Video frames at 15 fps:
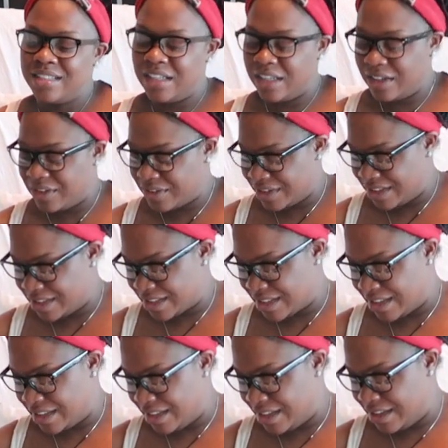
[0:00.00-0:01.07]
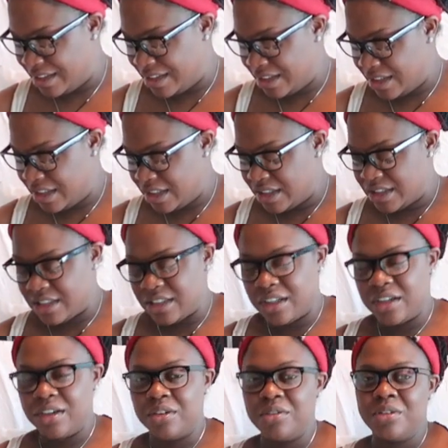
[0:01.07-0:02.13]
Long and skinny. So
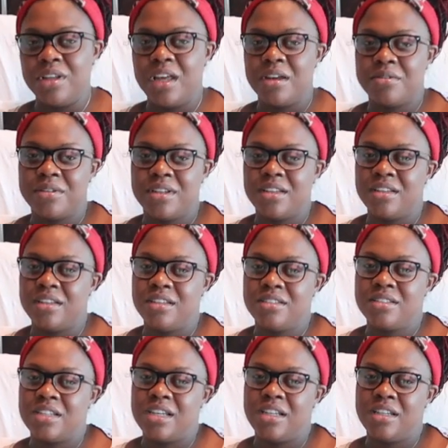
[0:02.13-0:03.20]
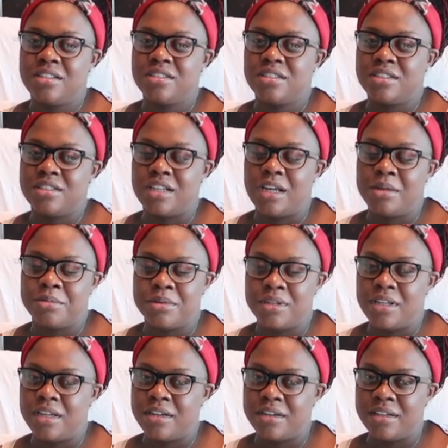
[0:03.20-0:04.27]
we haven't changed her diaper
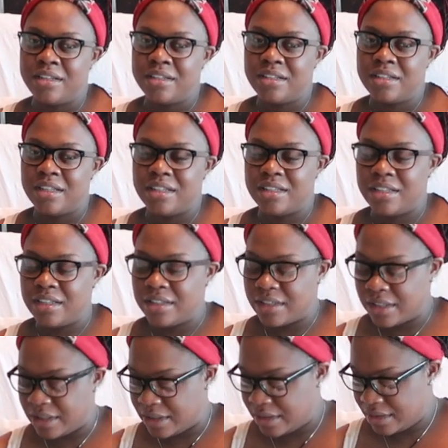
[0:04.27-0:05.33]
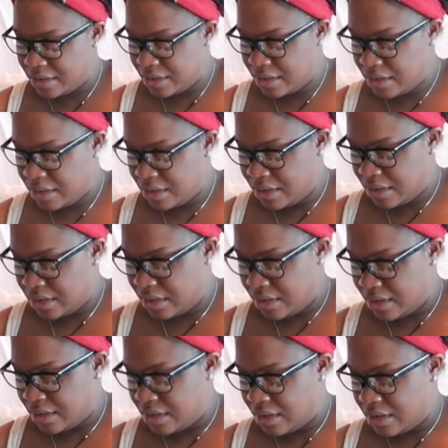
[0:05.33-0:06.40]
yet or anything like that.
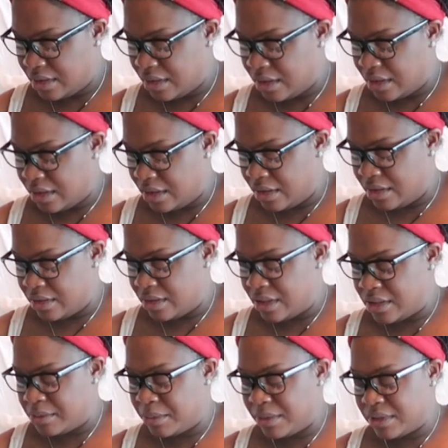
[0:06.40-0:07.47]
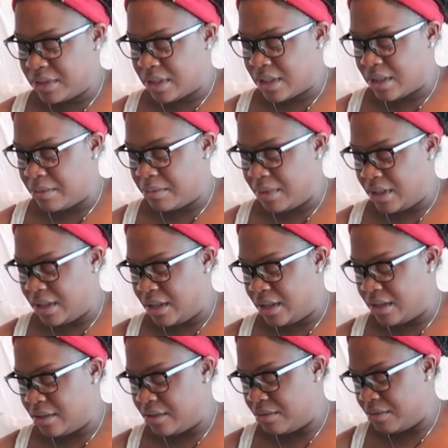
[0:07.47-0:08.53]
And they're supposed to come
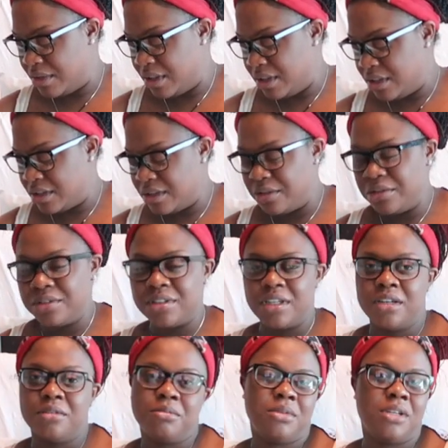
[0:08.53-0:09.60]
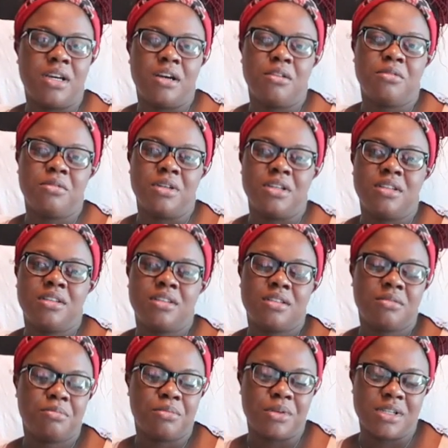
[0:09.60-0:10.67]
in really soon to help me out with
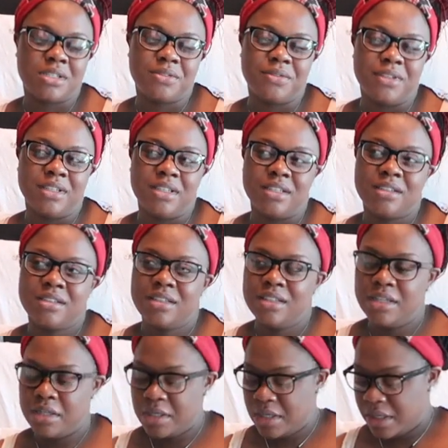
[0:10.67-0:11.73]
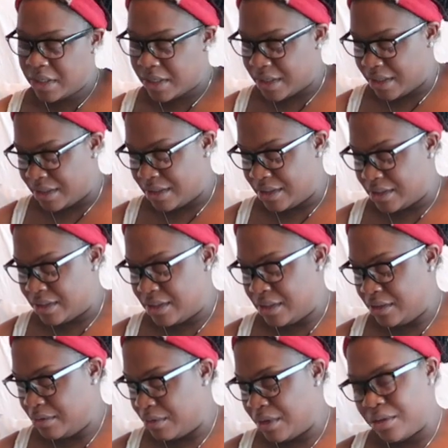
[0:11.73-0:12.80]
breastfeeding, because
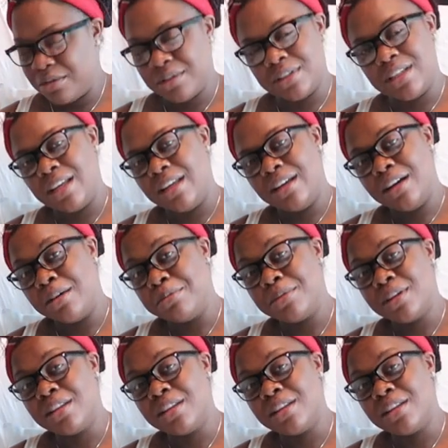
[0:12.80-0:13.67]
she won't stay up